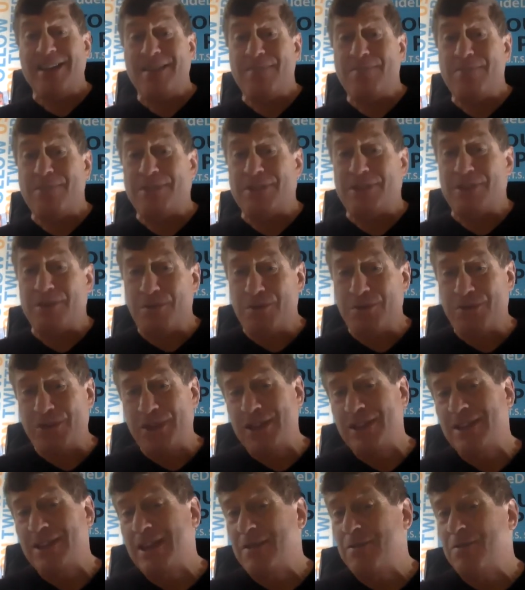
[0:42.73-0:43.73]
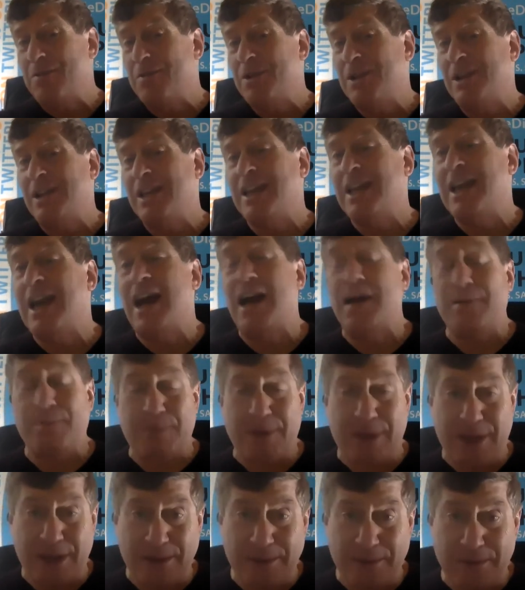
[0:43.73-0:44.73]
But the thing that really got
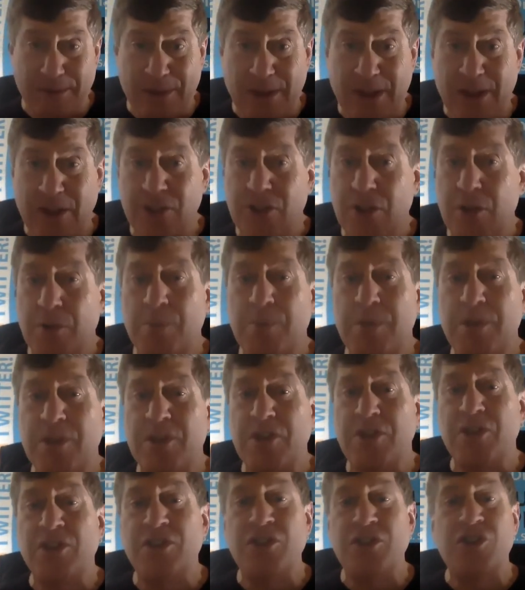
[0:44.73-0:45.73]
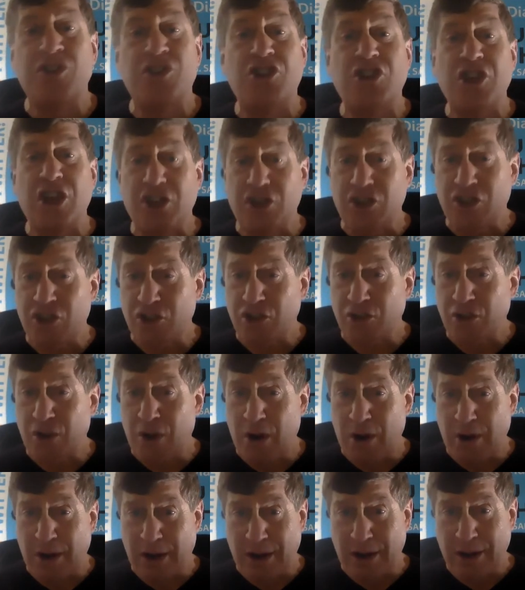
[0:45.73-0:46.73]
me is their business is just
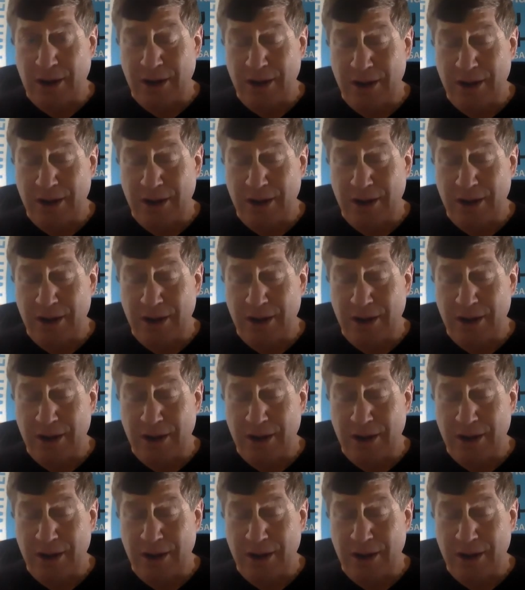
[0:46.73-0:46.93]
starting,